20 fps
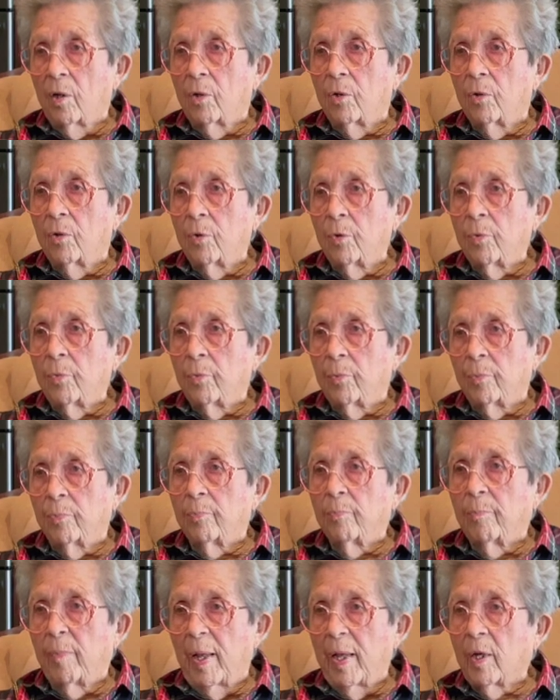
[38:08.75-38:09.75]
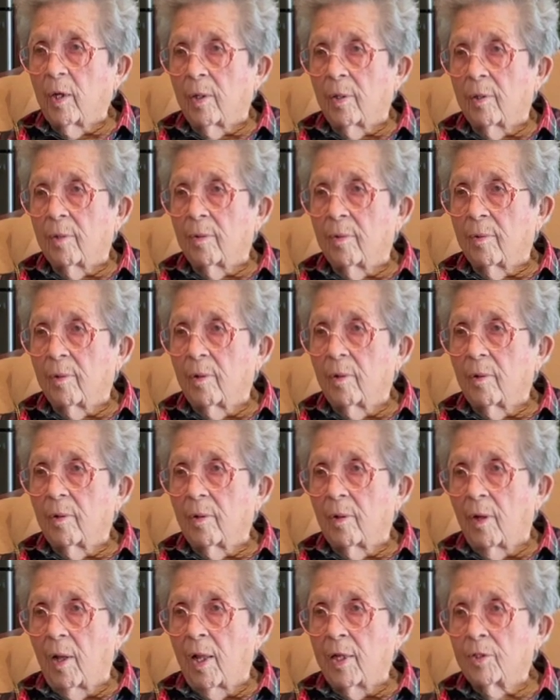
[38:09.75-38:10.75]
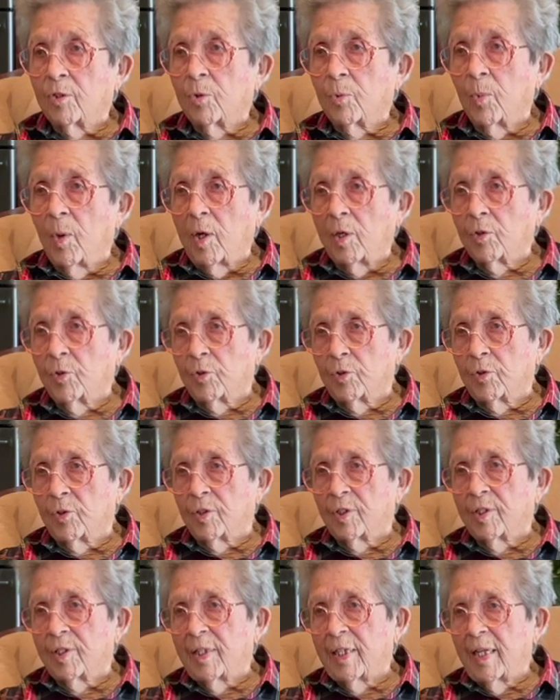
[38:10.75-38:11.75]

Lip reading: do make lots of watches.